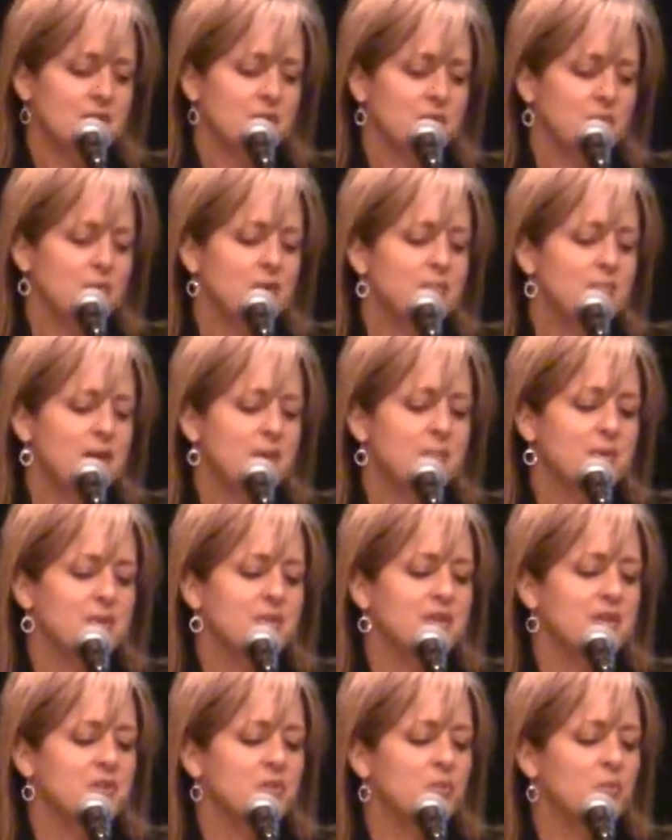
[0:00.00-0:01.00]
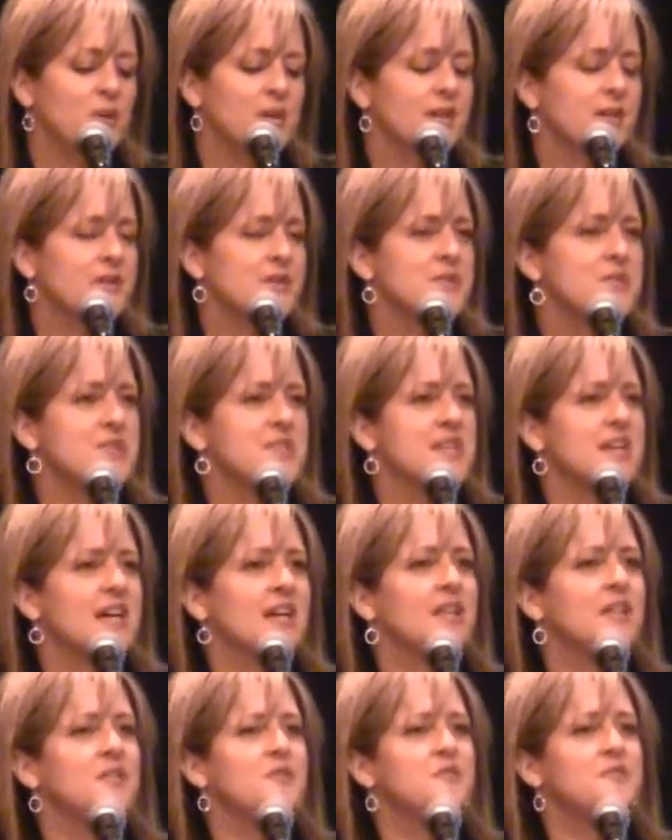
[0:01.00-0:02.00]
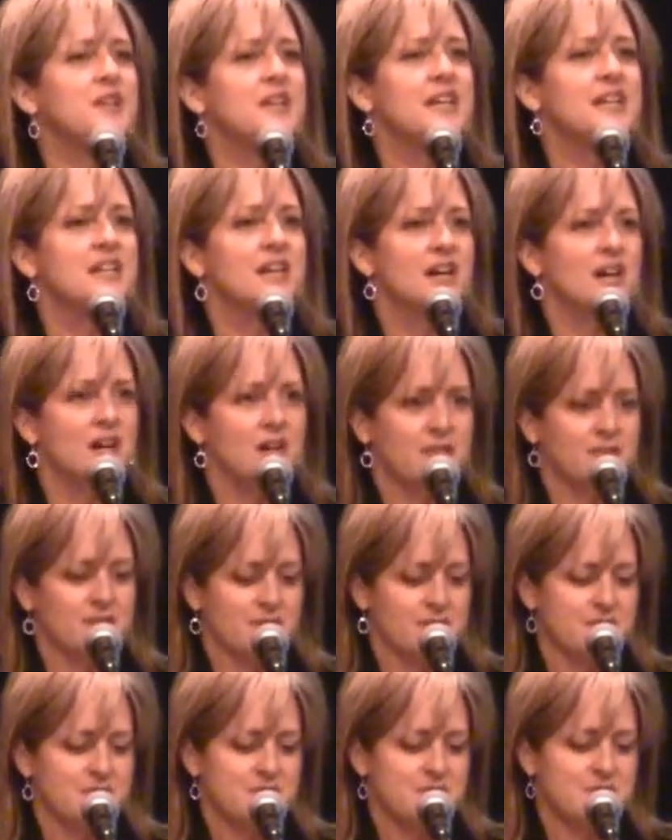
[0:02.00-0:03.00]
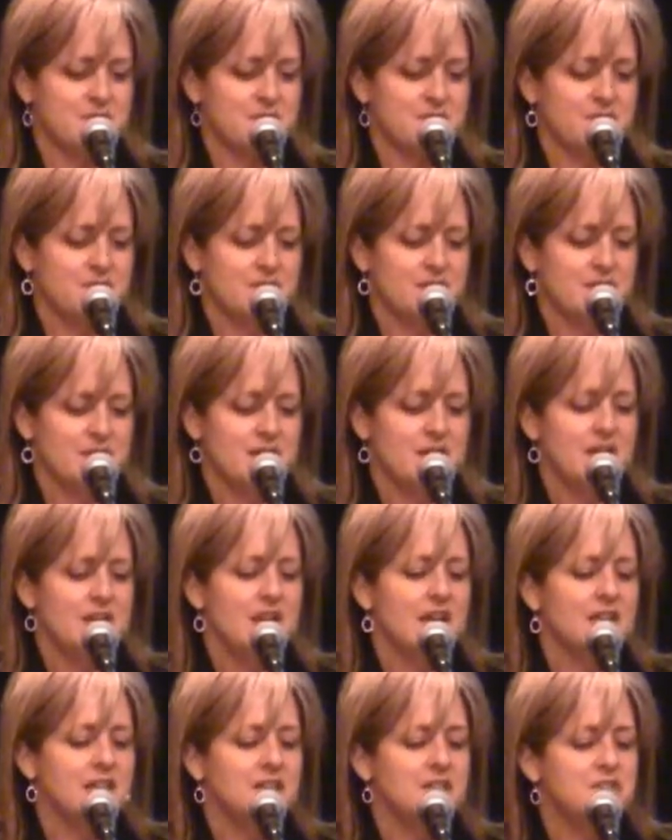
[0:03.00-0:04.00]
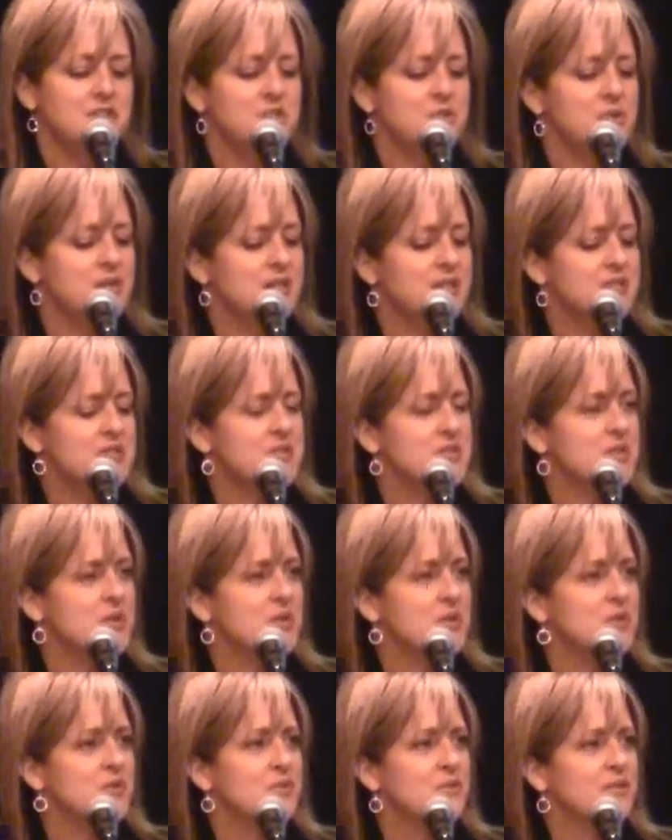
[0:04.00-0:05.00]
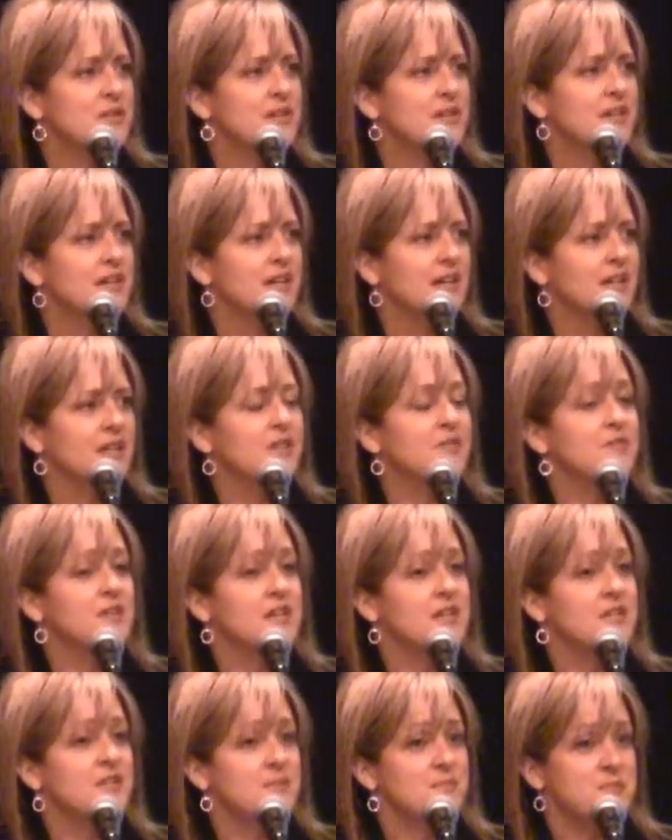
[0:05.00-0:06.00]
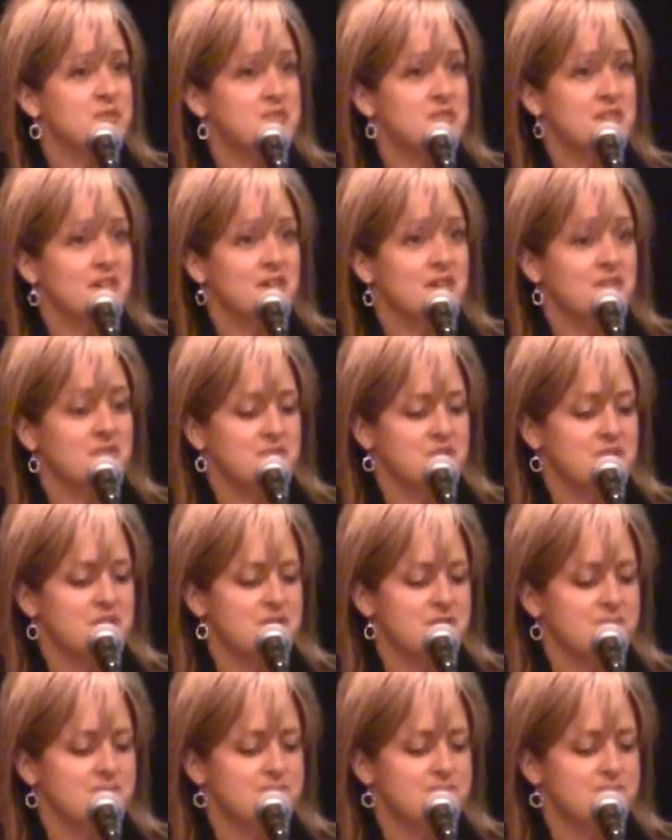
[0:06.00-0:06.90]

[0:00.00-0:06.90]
Remember that winners elevate others, and in doing so, elevate themselves.